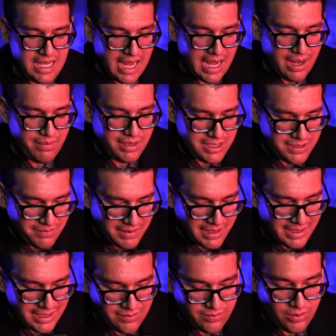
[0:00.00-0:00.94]
How much
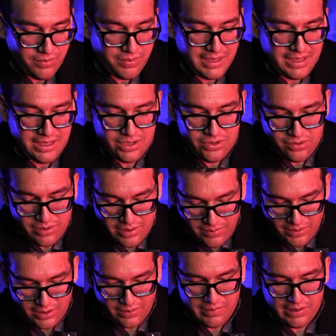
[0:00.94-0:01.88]
monies will be
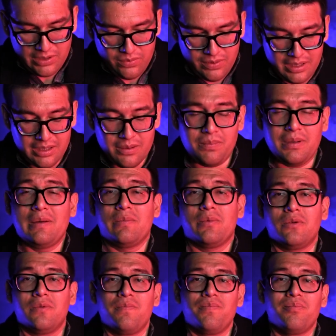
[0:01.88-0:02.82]
distributed between the
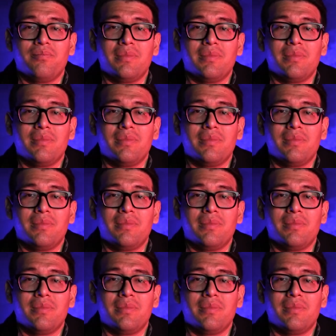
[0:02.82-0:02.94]
people,